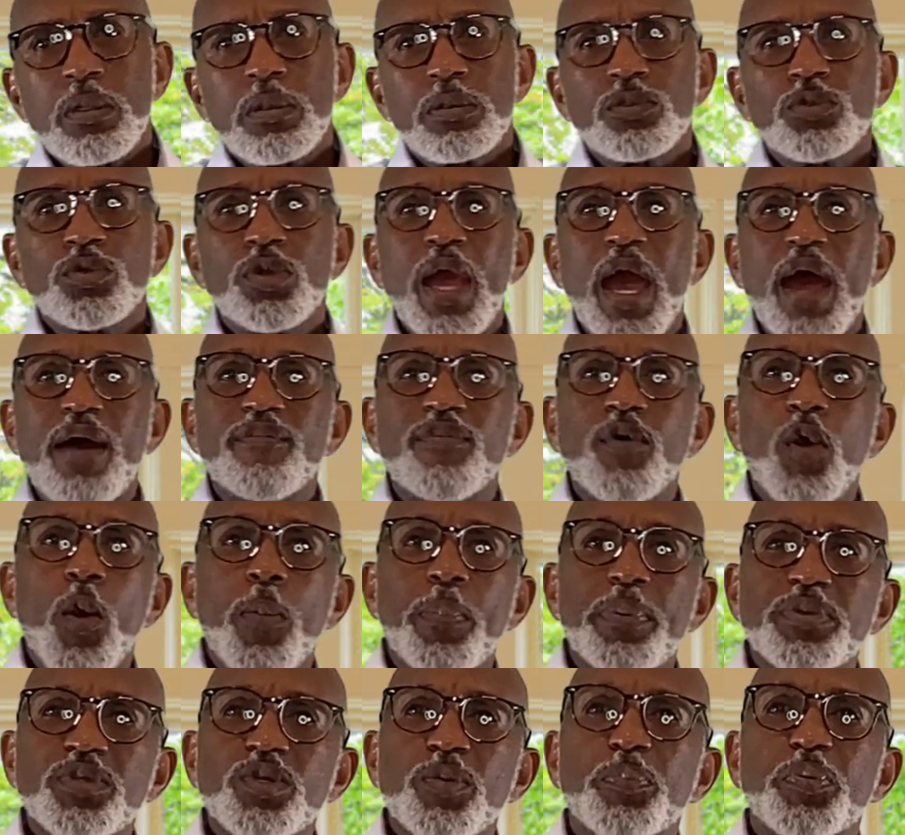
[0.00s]
You have hope
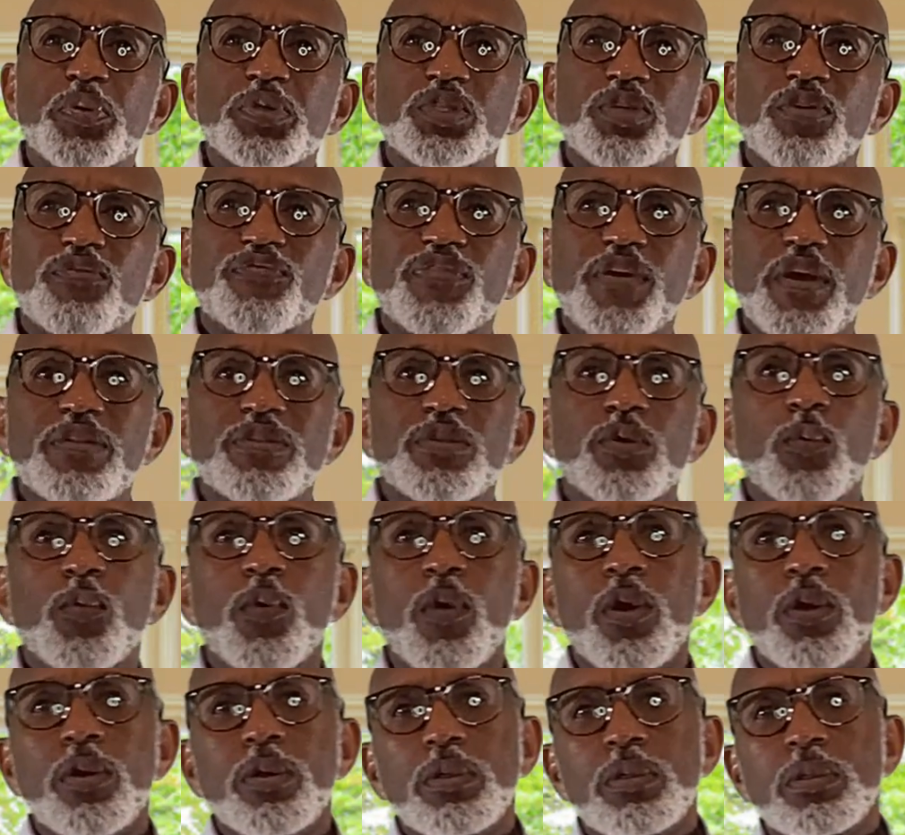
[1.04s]
when you put your faith to
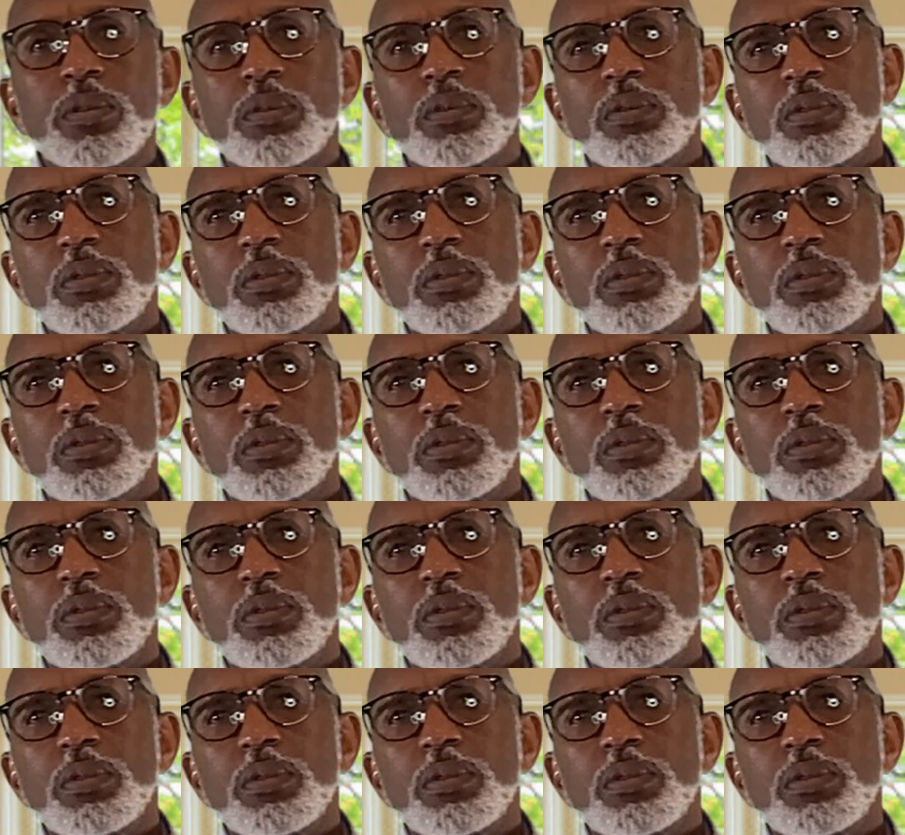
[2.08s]
work.